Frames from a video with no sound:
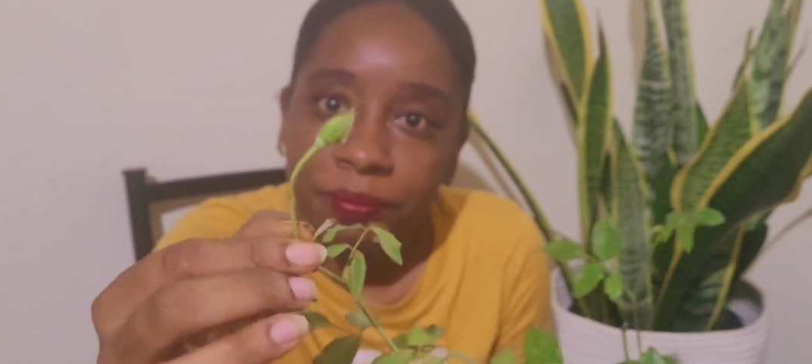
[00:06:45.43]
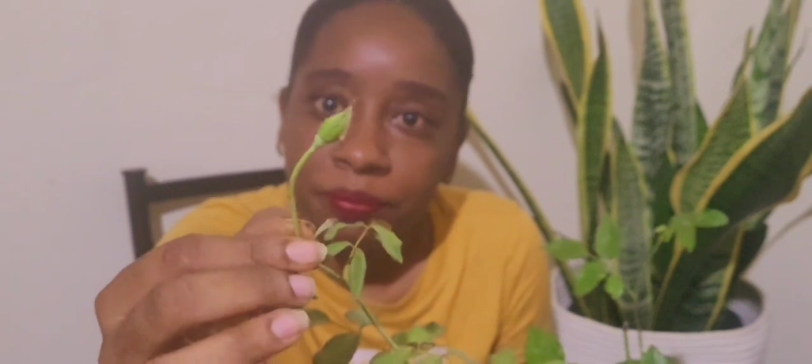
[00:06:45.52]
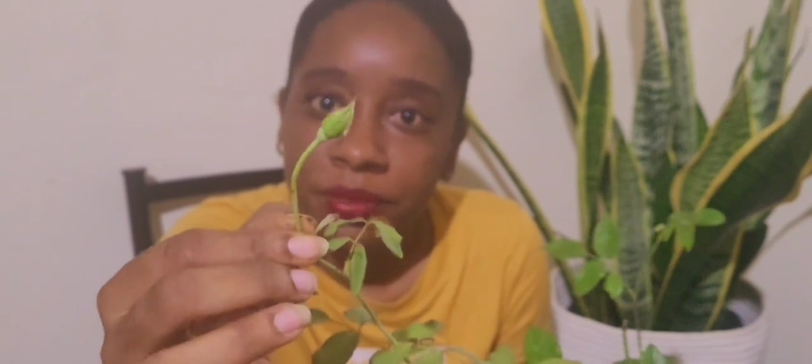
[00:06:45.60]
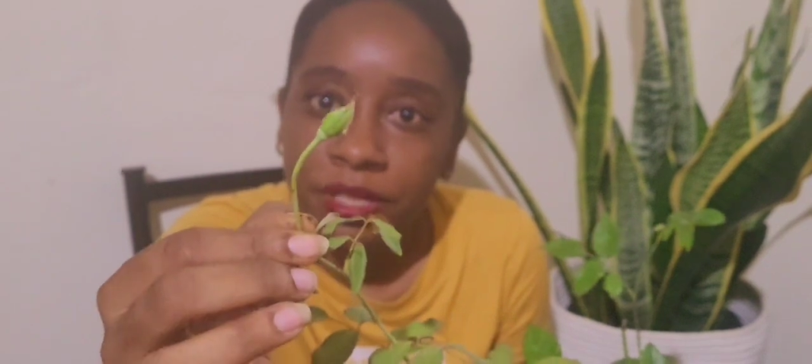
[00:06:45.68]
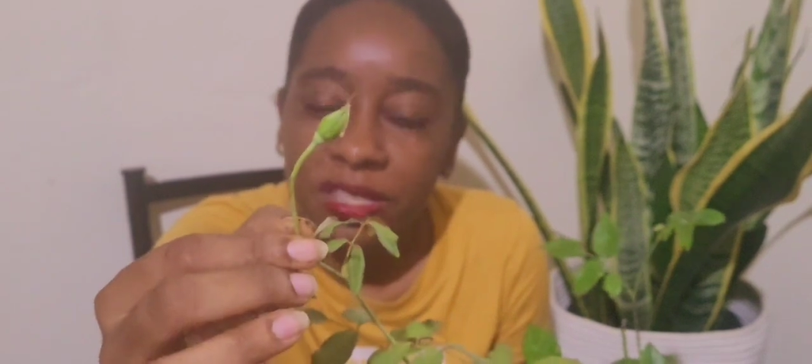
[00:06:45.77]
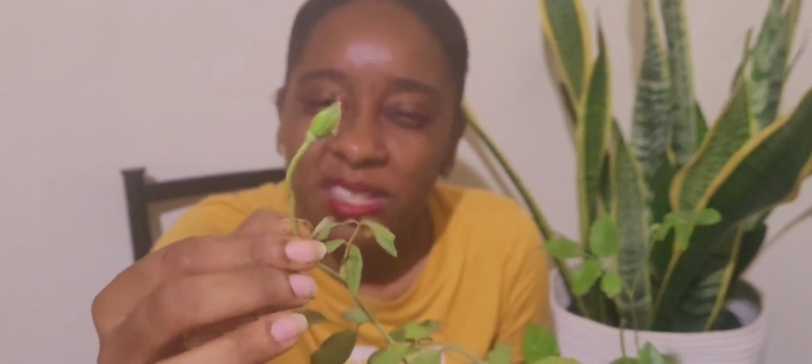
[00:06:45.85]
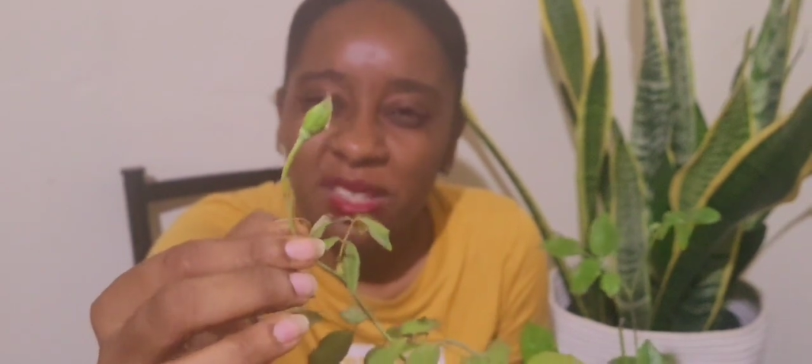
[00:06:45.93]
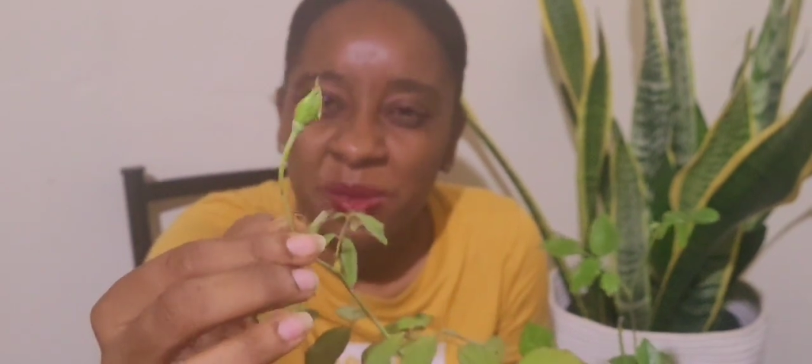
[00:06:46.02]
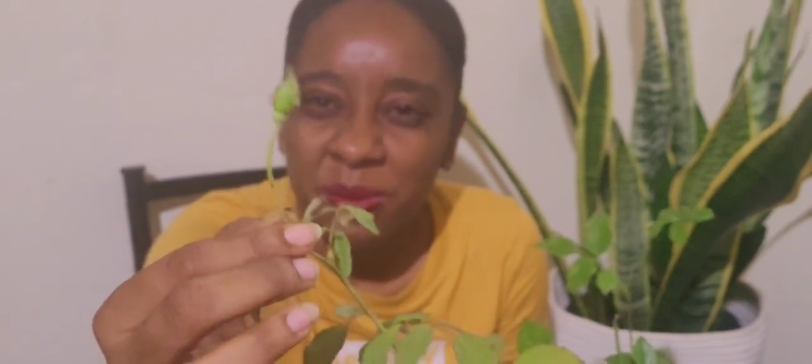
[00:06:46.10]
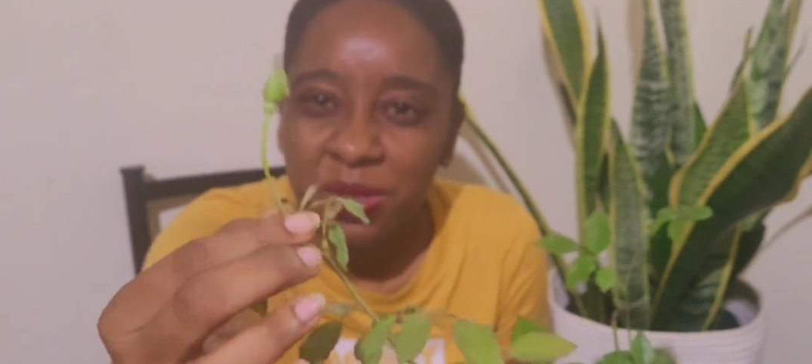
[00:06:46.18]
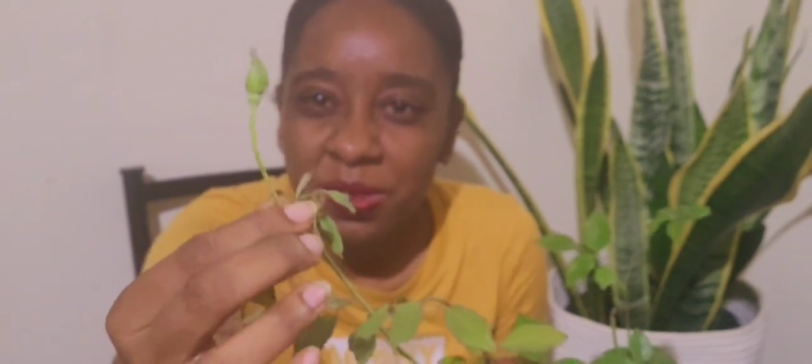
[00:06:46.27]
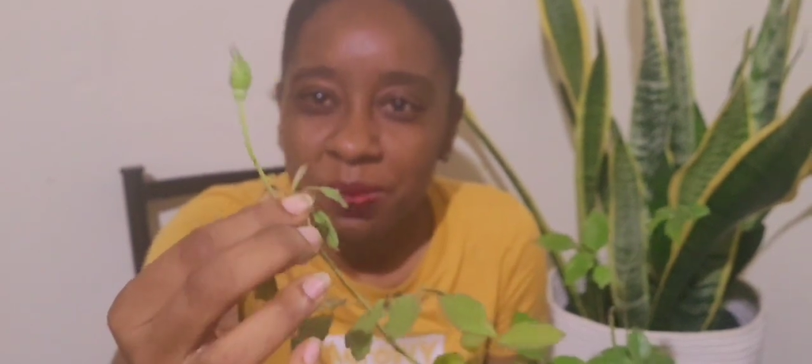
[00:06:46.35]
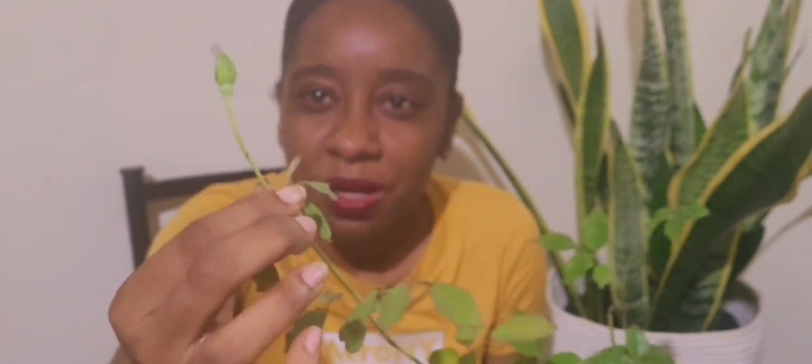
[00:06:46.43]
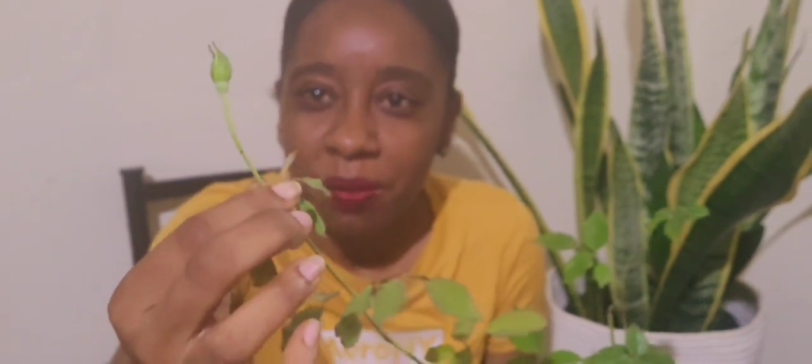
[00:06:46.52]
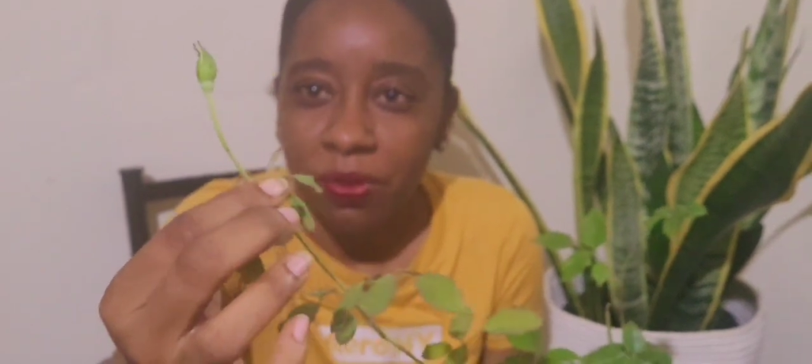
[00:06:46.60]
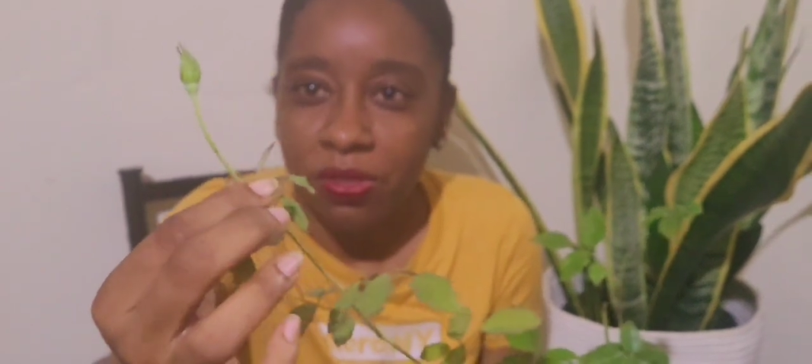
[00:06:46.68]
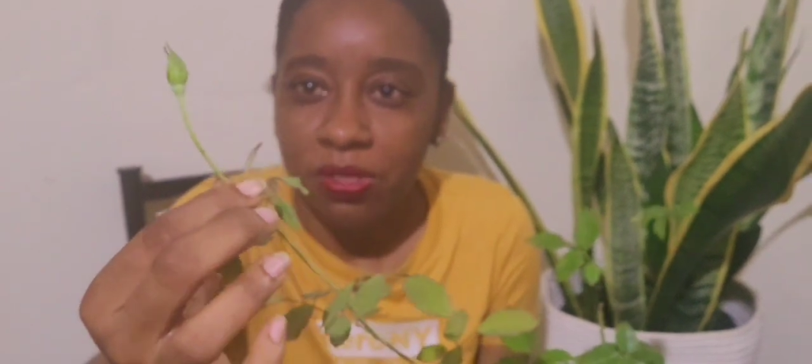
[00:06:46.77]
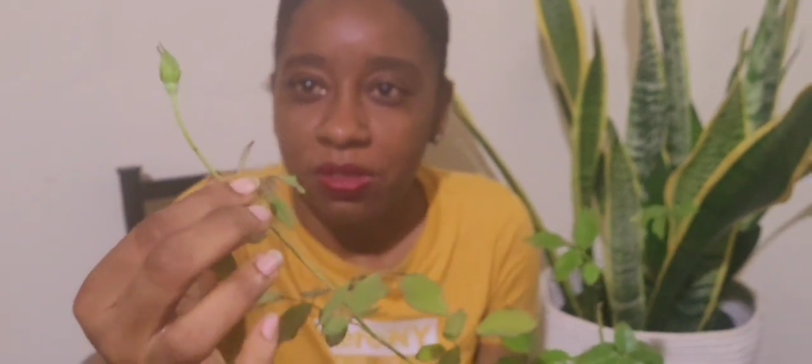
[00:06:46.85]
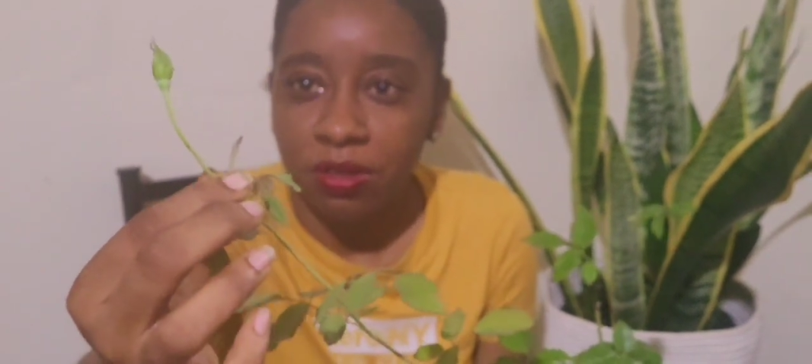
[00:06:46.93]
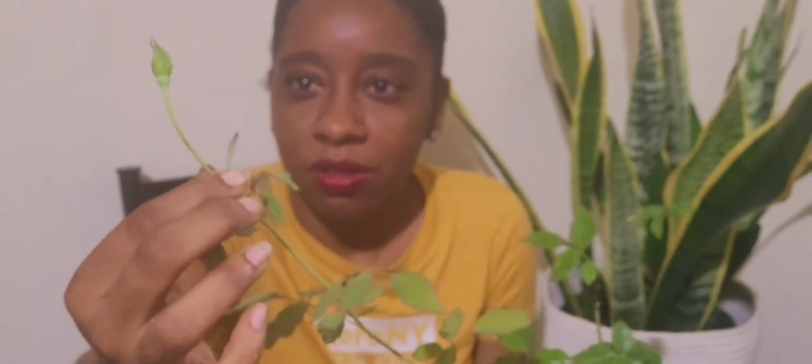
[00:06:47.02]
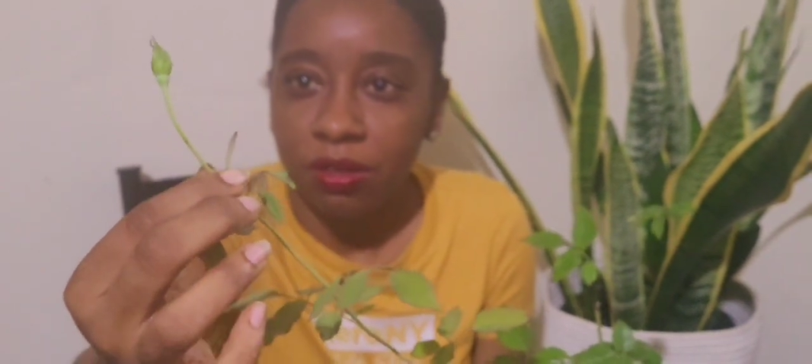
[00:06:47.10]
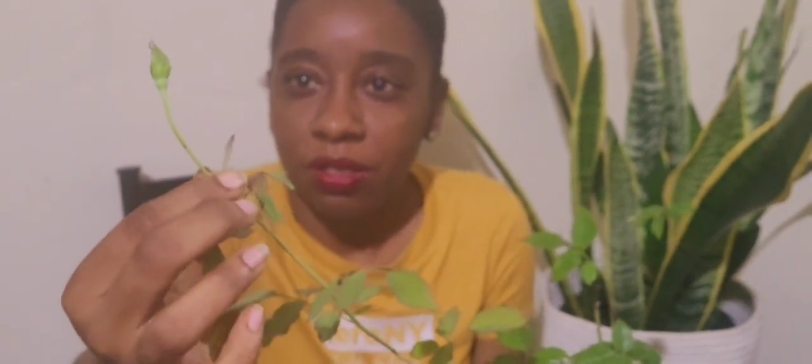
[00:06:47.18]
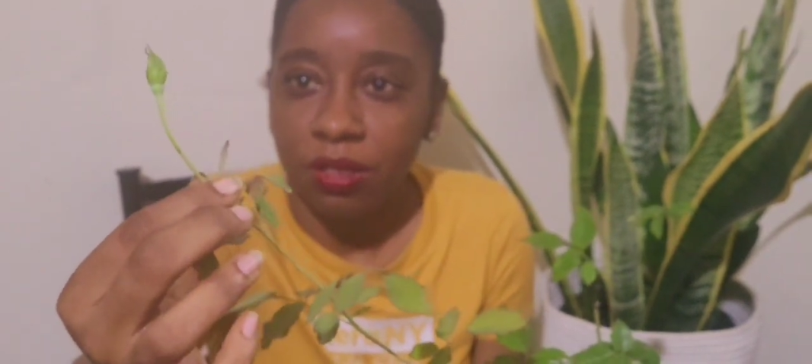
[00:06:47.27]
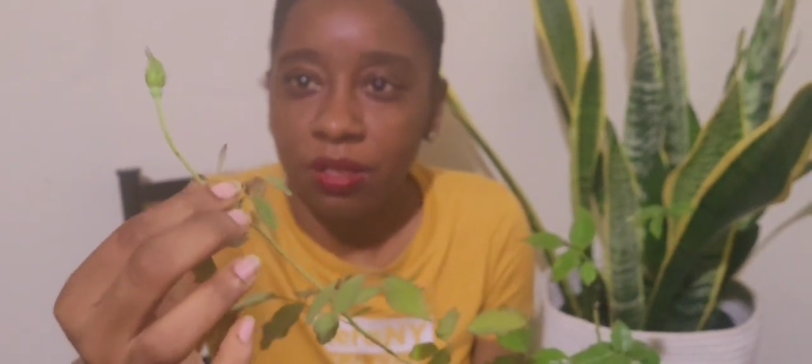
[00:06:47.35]
It is supposed to be a
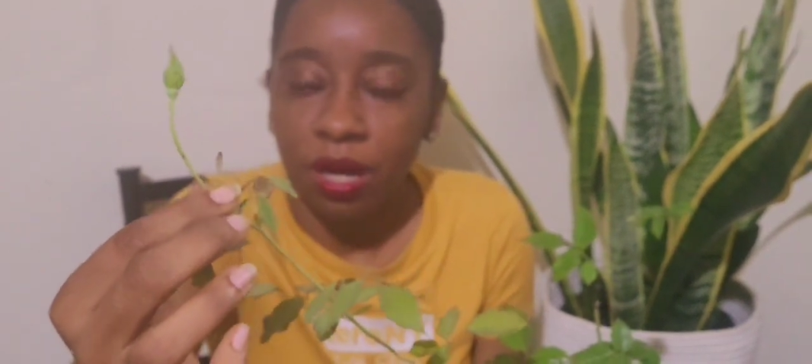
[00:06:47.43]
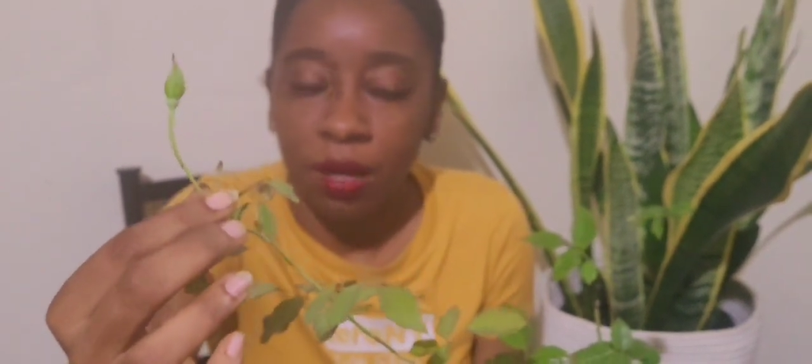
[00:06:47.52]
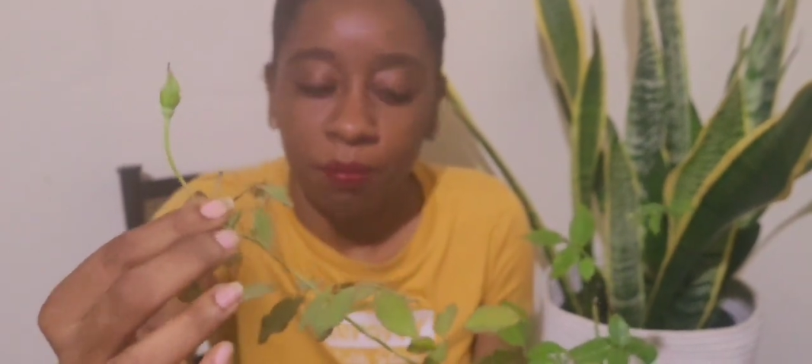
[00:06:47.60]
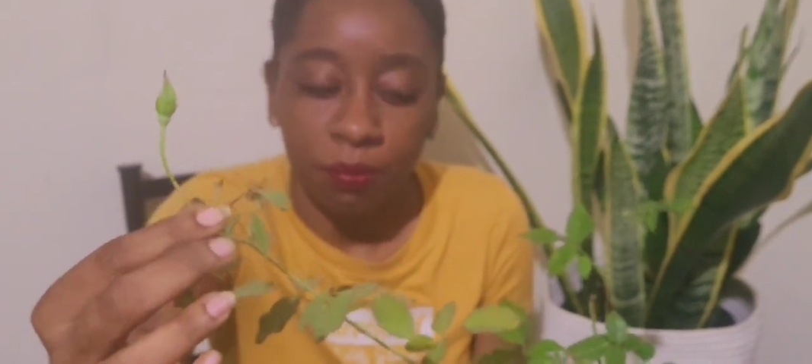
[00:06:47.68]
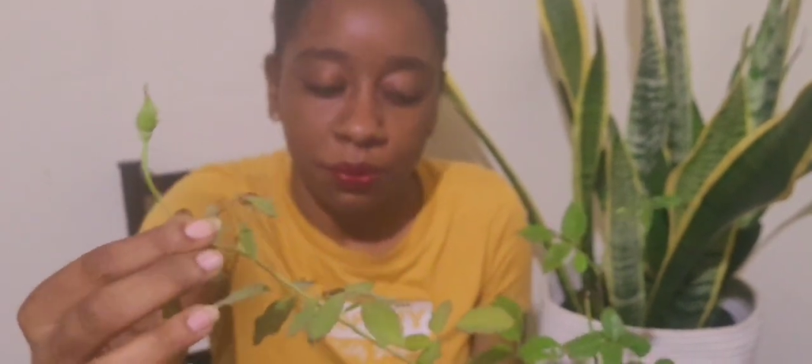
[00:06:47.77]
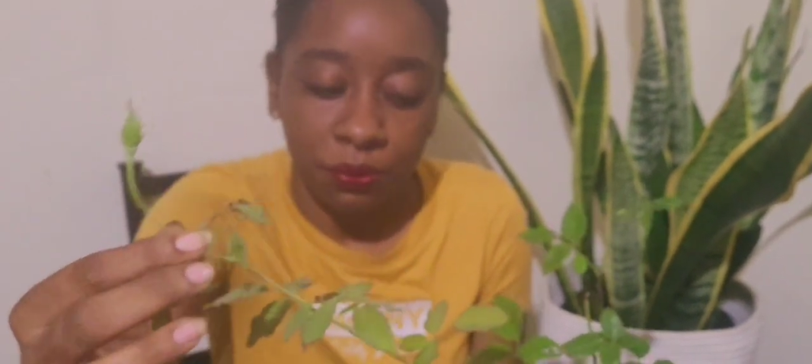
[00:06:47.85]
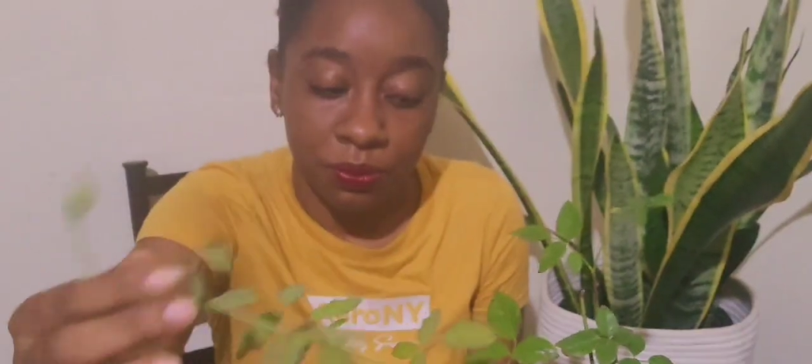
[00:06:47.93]
multicolored bloom,